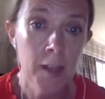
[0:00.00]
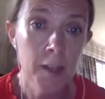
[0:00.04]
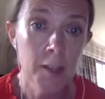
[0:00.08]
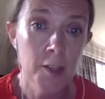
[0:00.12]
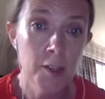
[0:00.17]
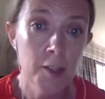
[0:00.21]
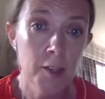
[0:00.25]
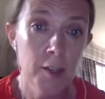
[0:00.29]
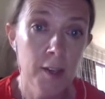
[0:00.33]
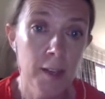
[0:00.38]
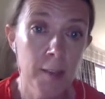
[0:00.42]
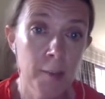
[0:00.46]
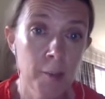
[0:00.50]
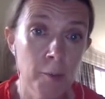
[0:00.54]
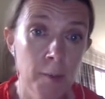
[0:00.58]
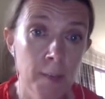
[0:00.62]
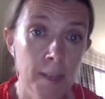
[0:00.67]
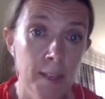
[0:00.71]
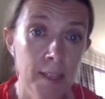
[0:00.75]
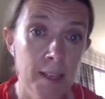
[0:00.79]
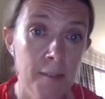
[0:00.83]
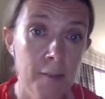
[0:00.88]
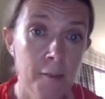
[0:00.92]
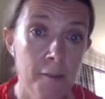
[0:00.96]
to enable me
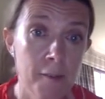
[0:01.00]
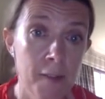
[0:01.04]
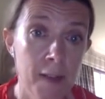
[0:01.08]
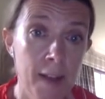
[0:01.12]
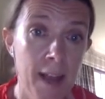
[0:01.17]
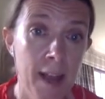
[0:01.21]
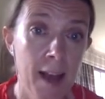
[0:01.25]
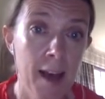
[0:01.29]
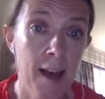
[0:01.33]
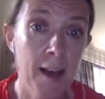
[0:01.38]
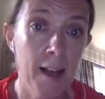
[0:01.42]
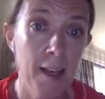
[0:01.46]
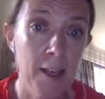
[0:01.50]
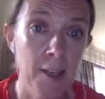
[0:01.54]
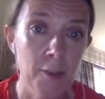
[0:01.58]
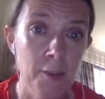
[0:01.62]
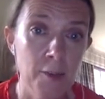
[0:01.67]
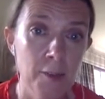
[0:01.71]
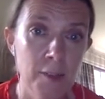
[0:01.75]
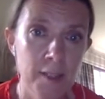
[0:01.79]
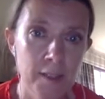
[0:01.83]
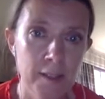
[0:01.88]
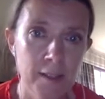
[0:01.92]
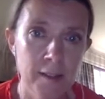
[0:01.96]
to give a very high
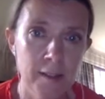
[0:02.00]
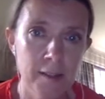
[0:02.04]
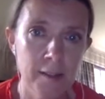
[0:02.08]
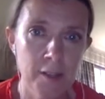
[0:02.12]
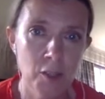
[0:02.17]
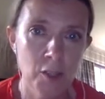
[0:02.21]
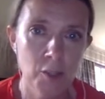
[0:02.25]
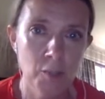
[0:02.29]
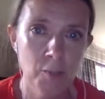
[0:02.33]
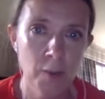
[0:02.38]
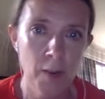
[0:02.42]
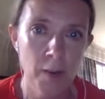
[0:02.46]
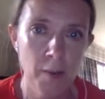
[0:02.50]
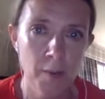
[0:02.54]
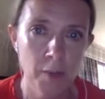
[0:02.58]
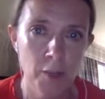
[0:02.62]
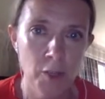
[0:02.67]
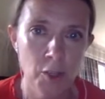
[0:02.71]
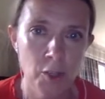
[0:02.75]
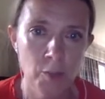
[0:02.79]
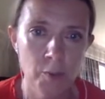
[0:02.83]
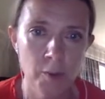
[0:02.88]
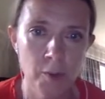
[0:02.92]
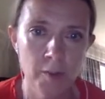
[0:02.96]
dose to the, the primary
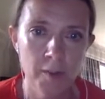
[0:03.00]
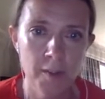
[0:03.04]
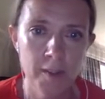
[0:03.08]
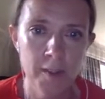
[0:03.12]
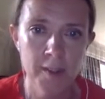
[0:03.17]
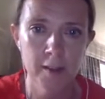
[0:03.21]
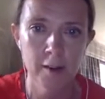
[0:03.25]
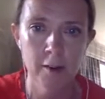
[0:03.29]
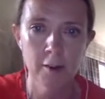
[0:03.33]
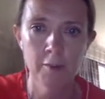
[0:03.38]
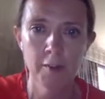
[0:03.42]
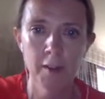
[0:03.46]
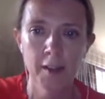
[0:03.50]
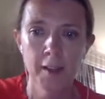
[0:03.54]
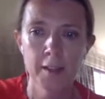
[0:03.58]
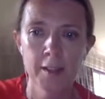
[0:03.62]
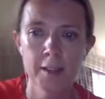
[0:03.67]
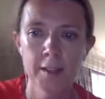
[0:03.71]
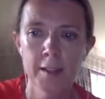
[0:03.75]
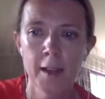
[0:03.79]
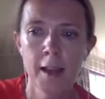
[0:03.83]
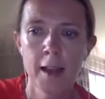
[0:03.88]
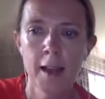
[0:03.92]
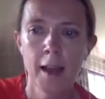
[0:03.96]
tumour in the
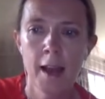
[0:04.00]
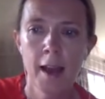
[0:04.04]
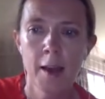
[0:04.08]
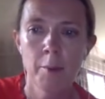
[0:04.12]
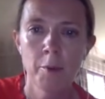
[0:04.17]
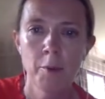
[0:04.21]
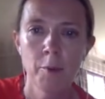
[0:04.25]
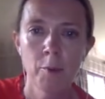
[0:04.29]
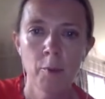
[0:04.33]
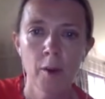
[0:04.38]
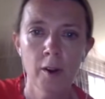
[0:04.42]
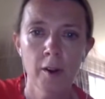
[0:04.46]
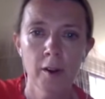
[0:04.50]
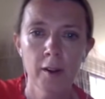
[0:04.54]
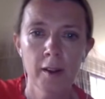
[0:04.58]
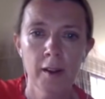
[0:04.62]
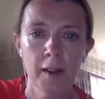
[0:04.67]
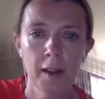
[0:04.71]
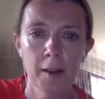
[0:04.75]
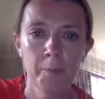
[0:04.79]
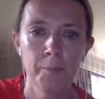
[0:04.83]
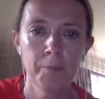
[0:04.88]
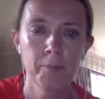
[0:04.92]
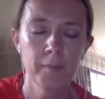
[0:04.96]
cervix. We work
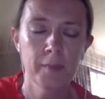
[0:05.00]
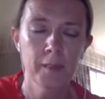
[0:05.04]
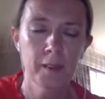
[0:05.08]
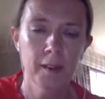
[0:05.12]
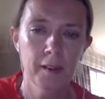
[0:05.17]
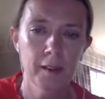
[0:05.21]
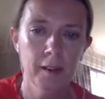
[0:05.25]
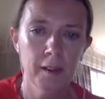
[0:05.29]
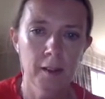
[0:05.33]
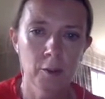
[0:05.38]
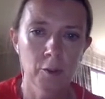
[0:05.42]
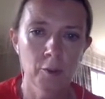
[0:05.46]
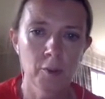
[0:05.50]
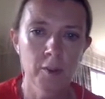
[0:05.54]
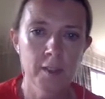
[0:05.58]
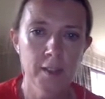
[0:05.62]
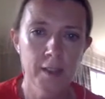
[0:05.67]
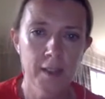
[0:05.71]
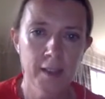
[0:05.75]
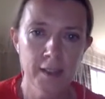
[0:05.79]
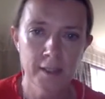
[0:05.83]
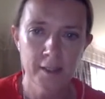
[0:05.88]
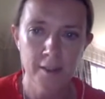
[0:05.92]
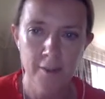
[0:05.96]
um,
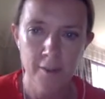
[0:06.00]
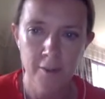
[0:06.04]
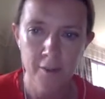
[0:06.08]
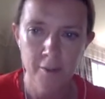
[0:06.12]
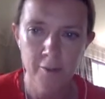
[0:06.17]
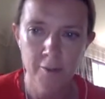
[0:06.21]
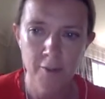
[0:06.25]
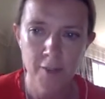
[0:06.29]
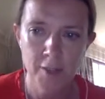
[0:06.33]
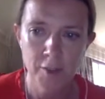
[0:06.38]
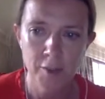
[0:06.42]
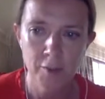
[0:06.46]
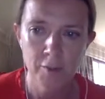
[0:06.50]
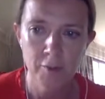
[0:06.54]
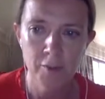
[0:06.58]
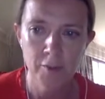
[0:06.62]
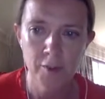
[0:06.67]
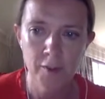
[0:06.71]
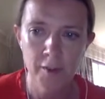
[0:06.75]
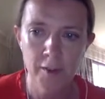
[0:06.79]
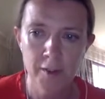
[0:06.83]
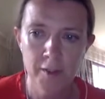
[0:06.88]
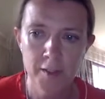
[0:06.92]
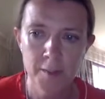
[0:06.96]
alongside our
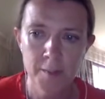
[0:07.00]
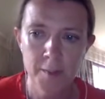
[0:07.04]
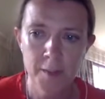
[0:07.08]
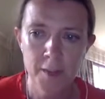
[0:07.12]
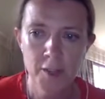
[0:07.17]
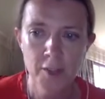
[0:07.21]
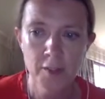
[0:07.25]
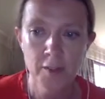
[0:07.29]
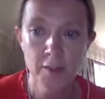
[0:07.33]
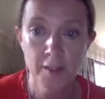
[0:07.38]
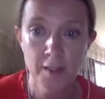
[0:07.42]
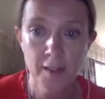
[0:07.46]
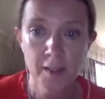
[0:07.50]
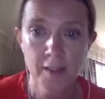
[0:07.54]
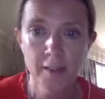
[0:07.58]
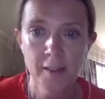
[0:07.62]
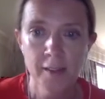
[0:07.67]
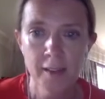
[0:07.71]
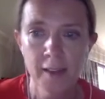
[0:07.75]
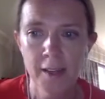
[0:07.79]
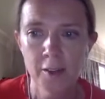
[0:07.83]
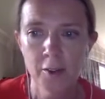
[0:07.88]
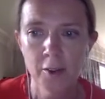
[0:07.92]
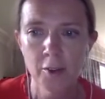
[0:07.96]
radiographer specialists
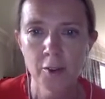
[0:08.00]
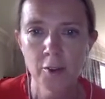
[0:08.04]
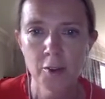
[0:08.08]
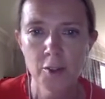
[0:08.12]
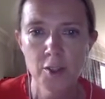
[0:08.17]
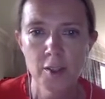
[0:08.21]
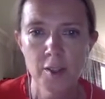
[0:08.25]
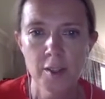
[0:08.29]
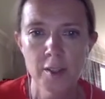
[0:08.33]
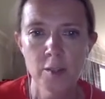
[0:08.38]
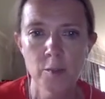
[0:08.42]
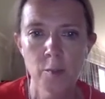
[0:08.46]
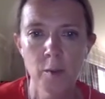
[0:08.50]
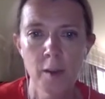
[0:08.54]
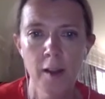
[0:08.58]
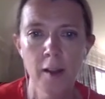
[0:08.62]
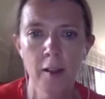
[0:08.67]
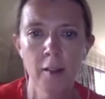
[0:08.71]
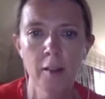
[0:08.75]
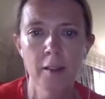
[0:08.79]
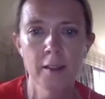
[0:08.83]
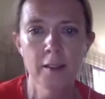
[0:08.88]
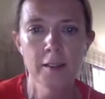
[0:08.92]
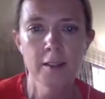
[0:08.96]
and gynecologists as
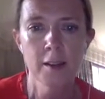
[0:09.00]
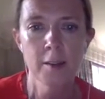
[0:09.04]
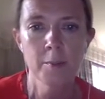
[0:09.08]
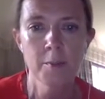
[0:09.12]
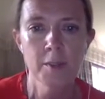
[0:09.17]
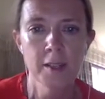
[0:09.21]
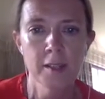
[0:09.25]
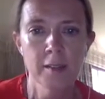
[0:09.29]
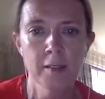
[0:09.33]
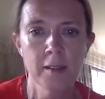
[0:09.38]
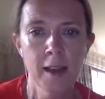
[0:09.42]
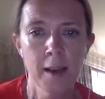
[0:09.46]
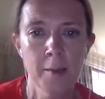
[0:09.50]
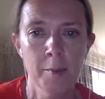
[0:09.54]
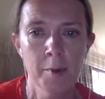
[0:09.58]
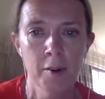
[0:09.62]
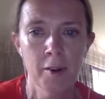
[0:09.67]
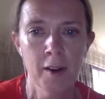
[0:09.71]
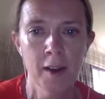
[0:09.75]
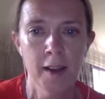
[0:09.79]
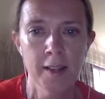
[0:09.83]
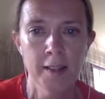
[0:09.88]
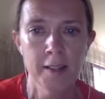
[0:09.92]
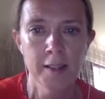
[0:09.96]
well, interpreting the
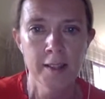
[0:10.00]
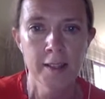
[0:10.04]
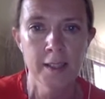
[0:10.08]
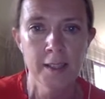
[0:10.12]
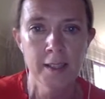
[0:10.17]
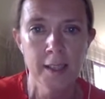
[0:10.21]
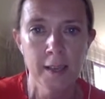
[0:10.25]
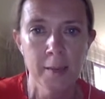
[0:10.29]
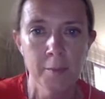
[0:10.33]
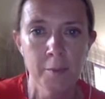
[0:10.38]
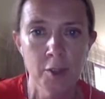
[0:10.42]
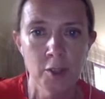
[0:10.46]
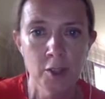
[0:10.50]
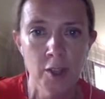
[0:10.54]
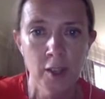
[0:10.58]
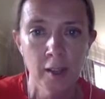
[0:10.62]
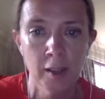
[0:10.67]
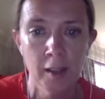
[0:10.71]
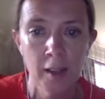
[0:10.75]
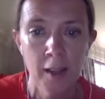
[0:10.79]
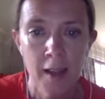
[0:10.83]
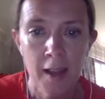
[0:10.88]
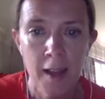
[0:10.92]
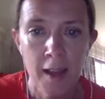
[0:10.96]
MRI and CT
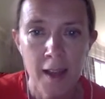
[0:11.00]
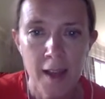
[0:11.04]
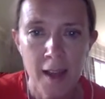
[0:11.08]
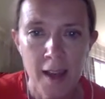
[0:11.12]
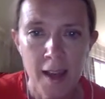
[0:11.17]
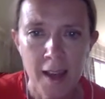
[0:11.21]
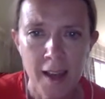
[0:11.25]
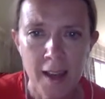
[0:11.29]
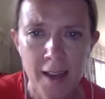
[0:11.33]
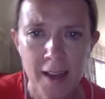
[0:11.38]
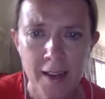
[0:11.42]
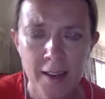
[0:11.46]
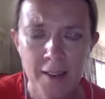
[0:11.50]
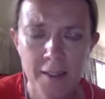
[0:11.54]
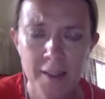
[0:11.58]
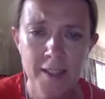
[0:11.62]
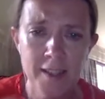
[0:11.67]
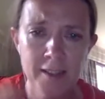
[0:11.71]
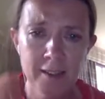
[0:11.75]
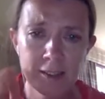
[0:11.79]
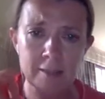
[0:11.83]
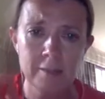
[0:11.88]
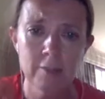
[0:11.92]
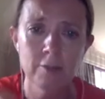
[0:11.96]
imaging now this
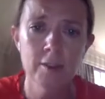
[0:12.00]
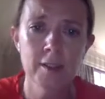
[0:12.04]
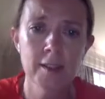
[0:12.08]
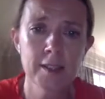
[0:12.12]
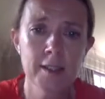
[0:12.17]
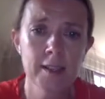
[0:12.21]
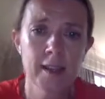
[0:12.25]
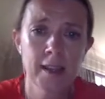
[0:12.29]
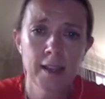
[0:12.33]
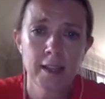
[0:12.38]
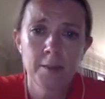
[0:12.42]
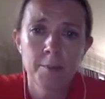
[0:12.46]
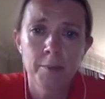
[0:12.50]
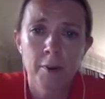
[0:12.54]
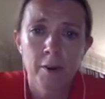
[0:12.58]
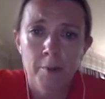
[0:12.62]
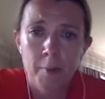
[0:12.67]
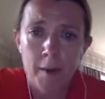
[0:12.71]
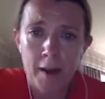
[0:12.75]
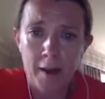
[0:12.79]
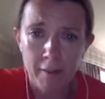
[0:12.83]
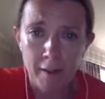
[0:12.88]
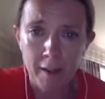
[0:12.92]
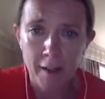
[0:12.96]
does look slightly
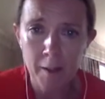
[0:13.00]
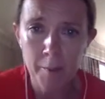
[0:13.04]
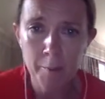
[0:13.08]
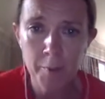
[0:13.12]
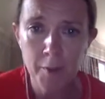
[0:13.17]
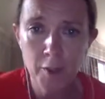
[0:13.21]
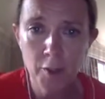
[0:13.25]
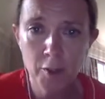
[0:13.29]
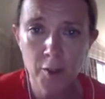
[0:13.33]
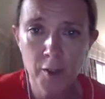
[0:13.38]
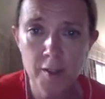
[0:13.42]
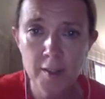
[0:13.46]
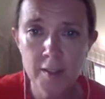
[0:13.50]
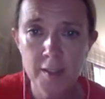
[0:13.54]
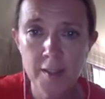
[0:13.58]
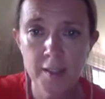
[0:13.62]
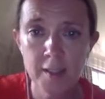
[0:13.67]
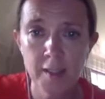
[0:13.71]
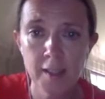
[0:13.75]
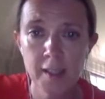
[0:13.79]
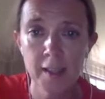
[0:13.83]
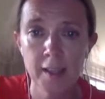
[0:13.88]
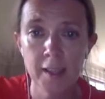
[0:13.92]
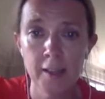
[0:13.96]
barbaric, but you can
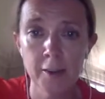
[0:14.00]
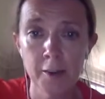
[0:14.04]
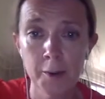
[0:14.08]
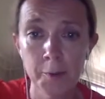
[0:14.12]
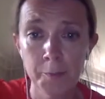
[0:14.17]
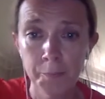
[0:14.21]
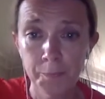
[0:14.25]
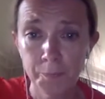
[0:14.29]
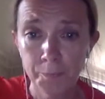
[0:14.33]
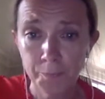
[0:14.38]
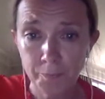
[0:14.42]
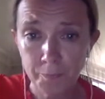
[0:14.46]
see here